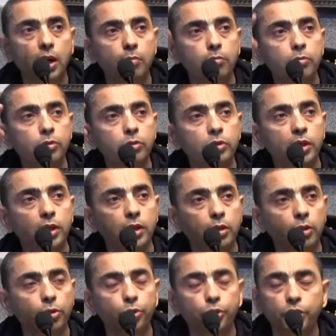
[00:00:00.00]
come to the
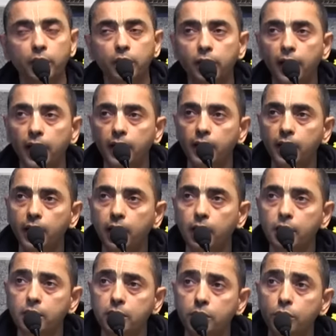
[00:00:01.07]
conclusion that here
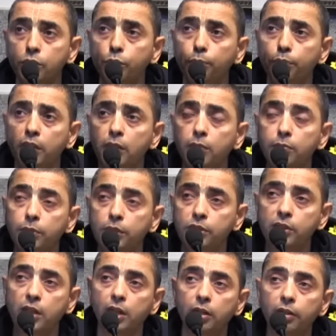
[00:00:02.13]
is the Supreme
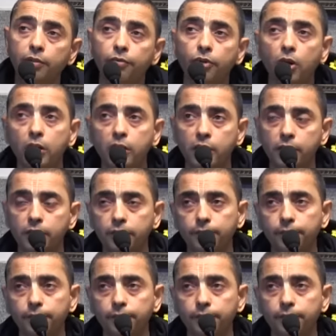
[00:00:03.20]
Personality of Godhead.